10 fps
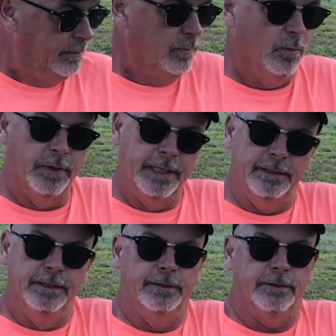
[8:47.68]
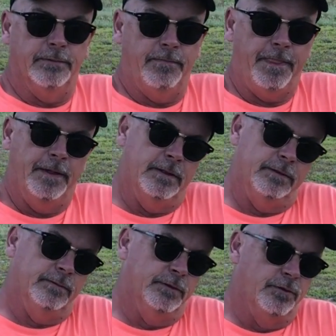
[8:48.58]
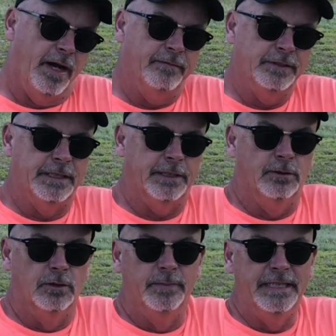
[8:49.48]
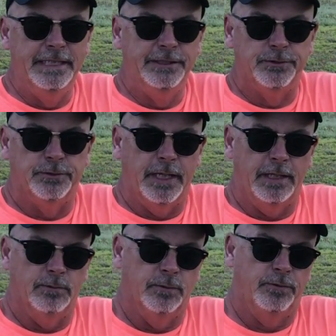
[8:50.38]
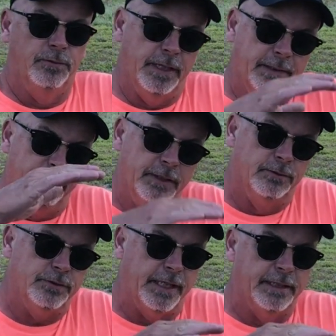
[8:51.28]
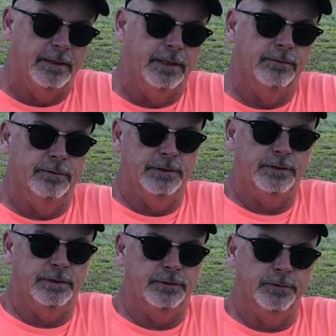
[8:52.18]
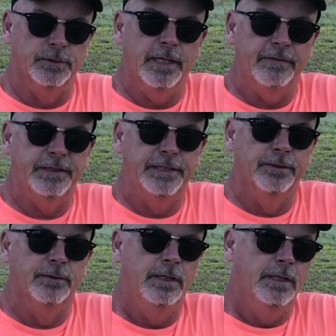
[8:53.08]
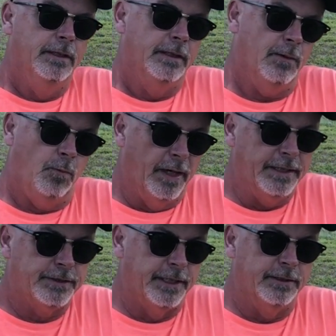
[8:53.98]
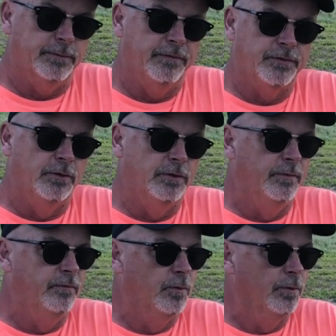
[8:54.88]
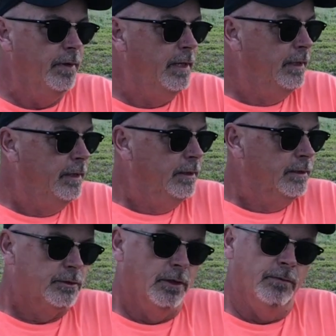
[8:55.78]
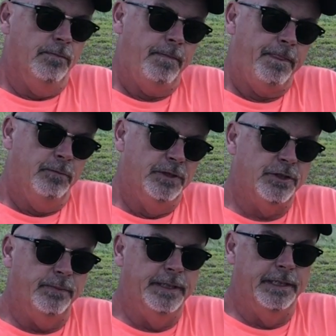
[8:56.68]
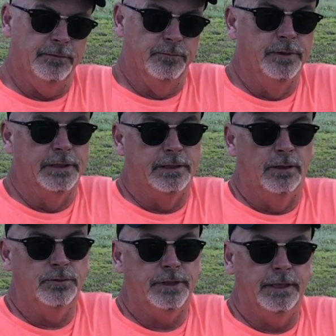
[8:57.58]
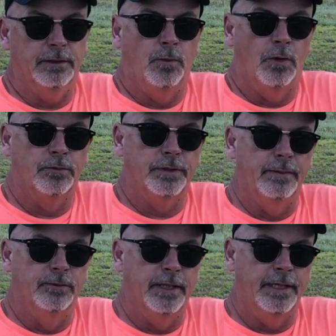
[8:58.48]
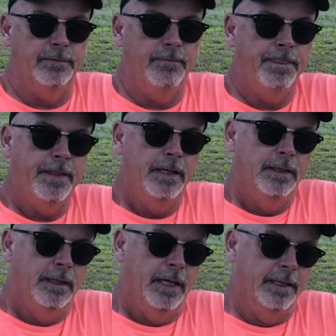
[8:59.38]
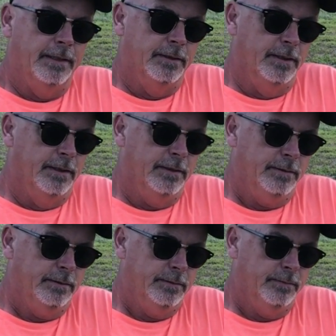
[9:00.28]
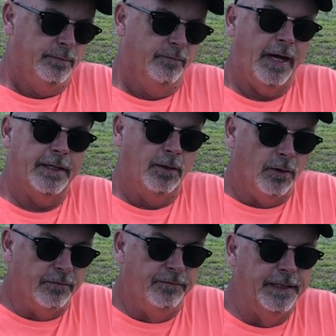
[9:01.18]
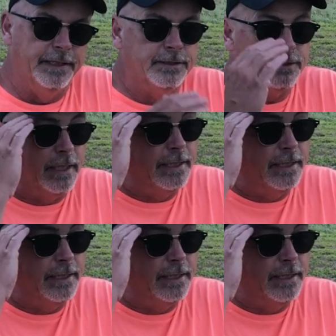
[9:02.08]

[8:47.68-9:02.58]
but we're getting in there. The driving's getting a little bit easier now. We're through that middle sand layer that's real heavy here, that white sand that we've shown you before. So we should be getting really close to hitting the water table now, and provided all the fittings stay